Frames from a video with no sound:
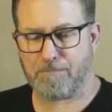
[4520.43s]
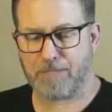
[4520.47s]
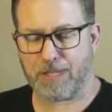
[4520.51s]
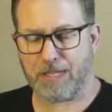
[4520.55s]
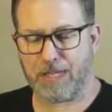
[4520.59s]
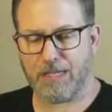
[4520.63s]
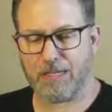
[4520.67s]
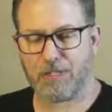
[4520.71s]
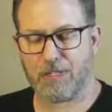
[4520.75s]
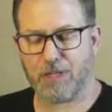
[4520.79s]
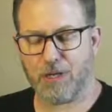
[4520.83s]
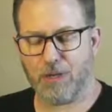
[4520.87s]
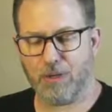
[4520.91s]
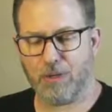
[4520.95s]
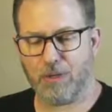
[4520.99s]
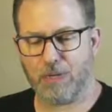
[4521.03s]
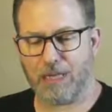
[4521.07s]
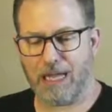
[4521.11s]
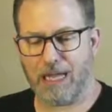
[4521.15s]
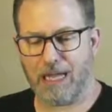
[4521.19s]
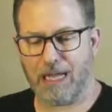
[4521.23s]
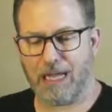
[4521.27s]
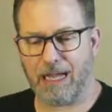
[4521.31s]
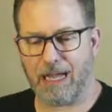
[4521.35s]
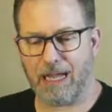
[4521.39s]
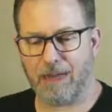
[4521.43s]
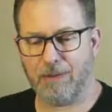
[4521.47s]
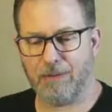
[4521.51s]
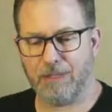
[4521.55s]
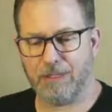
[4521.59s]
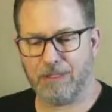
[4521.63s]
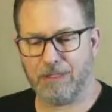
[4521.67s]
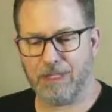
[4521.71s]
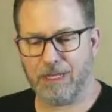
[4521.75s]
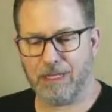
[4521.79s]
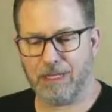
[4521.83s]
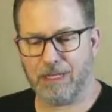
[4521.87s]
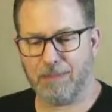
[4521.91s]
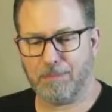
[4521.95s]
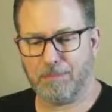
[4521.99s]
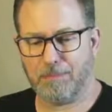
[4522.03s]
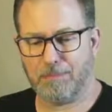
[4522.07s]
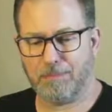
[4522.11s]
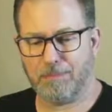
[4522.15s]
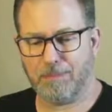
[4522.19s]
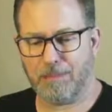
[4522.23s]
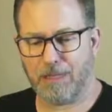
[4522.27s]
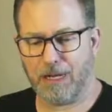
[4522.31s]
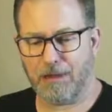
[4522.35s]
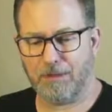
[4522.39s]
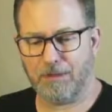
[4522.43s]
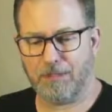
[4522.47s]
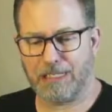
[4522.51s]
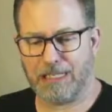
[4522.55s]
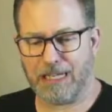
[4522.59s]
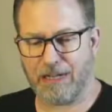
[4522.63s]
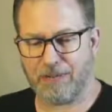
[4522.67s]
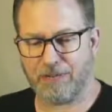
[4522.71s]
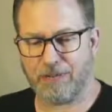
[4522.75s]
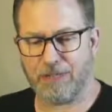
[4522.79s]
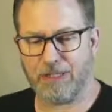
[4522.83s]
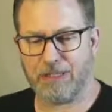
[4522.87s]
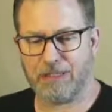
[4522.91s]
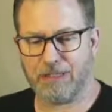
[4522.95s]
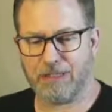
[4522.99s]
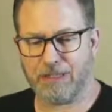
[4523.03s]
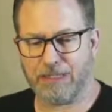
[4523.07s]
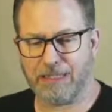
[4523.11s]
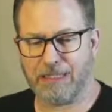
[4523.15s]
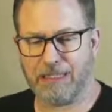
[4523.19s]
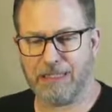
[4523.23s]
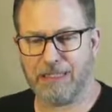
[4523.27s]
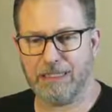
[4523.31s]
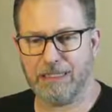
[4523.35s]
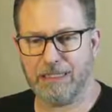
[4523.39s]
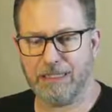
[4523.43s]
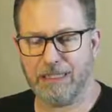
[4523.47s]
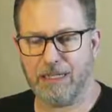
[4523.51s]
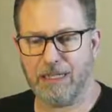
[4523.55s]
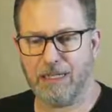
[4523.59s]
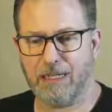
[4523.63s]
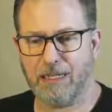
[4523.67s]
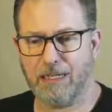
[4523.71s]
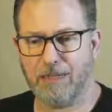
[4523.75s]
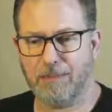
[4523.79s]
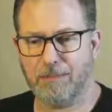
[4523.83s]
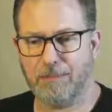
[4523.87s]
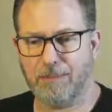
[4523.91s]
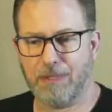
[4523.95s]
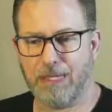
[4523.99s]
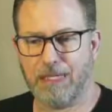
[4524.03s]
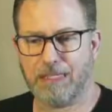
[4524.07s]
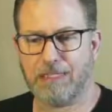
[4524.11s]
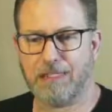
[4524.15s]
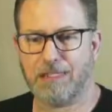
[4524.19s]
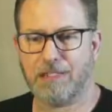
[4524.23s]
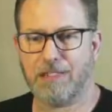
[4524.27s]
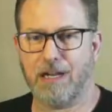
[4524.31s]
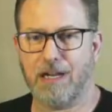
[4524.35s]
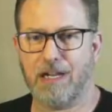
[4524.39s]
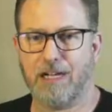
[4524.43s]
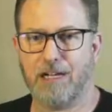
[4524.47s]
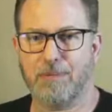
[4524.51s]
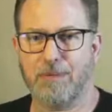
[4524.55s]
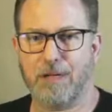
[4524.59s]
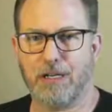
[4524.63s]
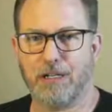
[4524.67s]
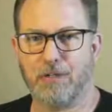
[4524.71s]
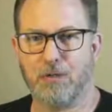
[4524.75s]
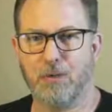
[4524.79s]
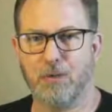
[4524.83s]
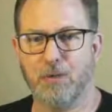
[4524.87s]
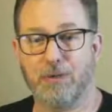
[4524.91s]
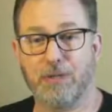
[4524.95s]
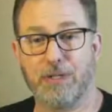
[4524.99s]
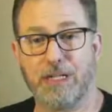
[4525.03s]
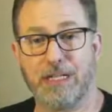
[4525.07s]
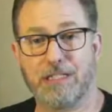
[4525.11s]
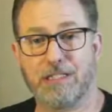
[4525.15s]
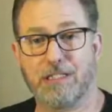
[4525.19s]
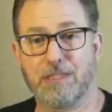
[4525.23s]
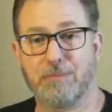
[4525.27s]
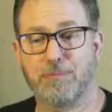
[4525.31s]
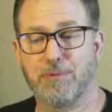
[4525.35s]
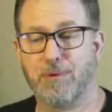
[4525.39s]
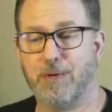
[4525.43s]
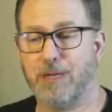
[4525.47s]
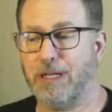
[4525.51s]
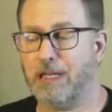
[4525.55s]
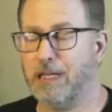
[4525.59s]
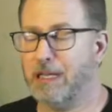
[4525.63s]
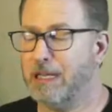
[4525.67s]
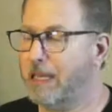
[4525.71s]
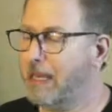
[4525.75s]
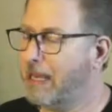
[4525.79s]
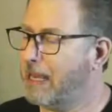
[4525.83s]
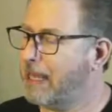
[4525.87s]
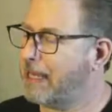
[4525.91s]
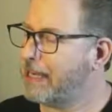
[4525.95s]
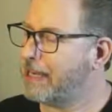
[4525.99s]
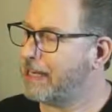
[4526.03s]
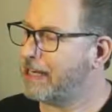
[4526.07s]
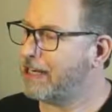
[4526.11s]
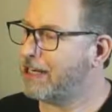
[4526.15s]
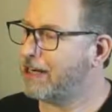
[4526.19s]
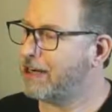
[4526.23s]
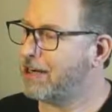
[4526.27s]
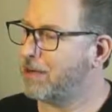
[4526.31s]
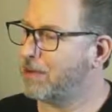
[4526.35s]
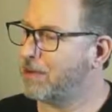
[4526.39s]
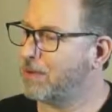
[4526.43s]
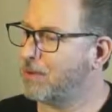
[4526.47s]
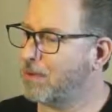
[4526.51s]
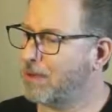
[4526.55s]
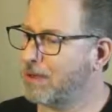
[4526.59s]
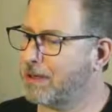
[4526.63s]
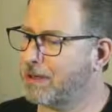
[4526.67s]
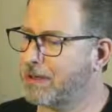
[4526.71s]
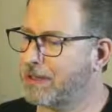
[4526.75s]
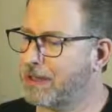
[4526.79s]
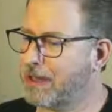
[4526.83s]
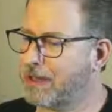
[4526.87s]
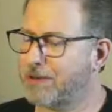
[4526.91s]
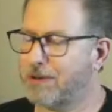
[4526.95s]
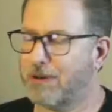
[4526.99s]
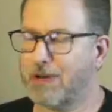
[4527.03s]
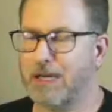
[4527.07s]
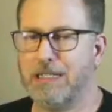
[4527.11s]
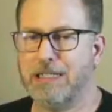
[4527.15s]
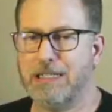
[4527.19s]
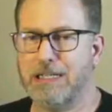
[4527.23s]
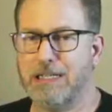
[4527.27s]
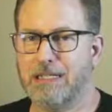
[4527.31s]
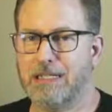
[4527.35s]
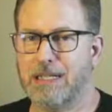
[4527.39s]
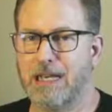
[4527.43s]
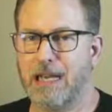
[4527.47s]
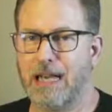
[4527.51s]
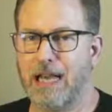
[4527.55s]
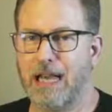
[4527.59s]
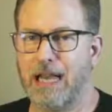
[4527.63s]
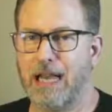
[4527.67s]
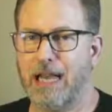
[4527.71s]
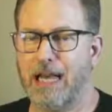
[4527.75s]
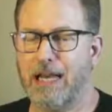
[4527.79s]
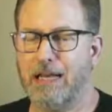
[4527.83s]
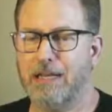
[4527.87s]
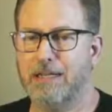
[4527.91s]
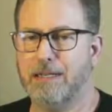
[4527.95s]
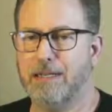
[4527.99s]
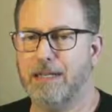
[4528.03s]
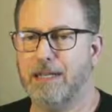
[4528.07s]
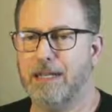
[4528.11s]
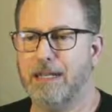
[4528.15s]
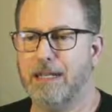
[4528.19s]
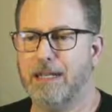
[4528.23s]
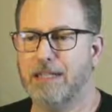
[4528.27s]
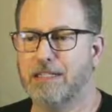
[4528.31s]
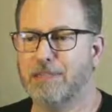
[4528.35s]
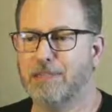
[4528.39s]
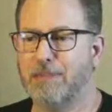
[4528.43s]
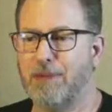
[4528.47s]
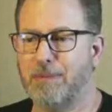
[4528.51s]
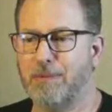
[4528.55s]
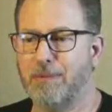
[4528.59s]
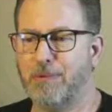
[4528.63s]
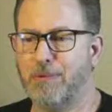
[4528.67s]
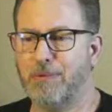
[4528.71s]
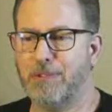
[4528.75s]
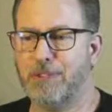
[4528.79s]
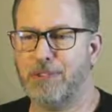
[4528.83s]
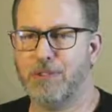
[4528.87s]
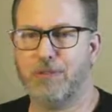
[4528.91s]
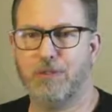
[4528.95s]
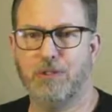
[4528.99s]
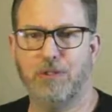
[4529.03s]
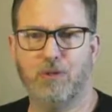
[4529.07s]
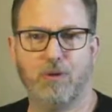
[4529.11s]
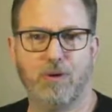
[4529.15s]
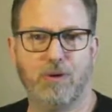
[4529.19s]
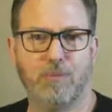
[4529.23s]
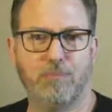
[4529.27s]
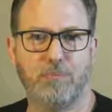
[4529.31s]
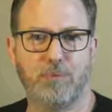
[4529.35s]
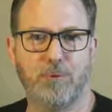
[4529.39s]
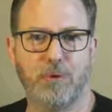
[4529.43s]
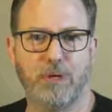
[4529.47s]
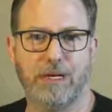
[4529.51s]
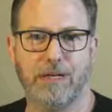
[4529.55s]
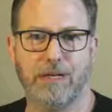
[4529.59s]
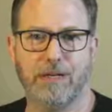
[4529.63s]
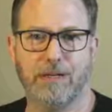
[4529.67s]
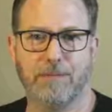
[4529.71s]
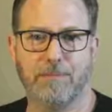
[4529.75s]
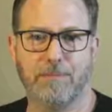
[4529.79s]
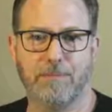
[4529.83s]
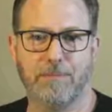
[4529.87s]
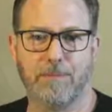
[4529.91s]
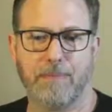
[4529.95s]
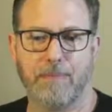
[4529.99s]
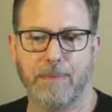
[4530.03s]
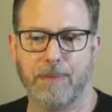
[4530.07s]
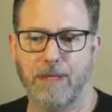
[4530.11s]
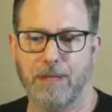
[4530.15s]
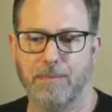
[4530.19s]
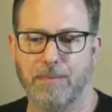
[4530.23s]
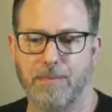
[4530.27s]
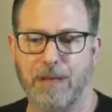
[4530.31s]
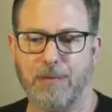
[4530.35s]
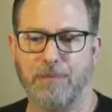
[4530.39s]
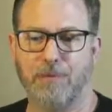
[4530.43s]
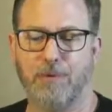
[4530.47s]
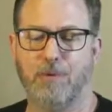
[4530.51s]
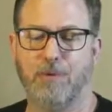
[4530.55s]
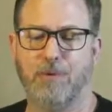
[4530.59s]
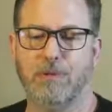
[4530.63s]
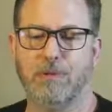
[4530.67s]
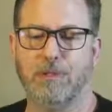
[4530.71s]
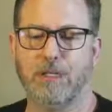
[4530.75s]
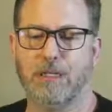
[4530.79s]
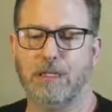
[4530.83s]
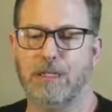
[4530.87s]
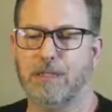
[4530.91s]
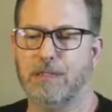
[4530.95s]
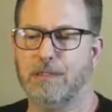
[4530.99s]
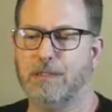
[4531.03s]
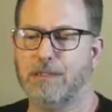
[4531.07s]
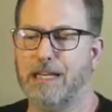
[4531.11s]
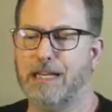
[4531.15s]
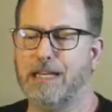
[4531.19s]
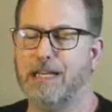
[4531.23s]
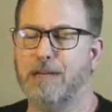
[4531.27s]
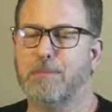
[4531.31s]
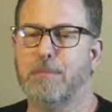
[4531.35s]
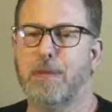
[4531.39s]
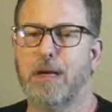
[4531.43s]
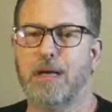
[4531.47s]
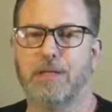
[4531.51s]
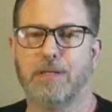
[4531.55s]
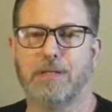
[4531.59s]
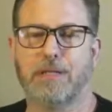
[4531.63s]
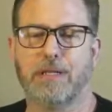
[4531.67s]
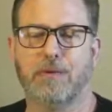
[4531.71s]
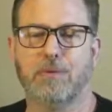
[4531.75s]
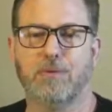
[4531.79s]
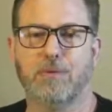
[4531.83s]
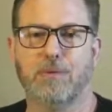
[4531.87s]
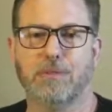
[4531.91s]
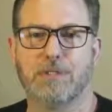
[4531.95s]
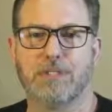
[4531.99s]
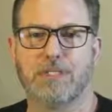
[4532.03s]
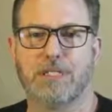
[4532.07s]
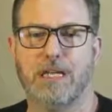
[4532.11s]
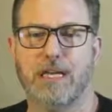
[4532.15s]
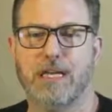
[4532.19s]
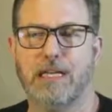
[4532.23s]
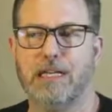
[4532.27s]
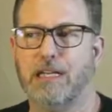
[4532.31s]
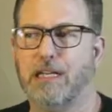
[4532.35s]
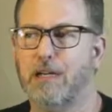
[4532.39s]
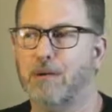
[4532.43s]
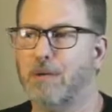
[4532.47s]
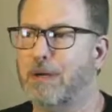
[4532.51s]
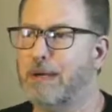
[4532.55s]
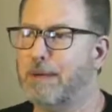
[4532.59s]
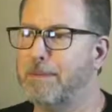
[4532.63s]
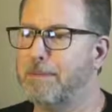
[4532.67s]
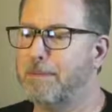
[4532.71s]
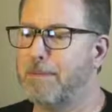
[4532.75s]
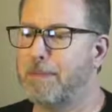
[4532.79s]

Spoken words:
So yeah, I would definitely like to talk about cool things to print. You know, one of the other ideas I had is maybe we'll do group printing. maybe we'll take a month and we'll say, you know what?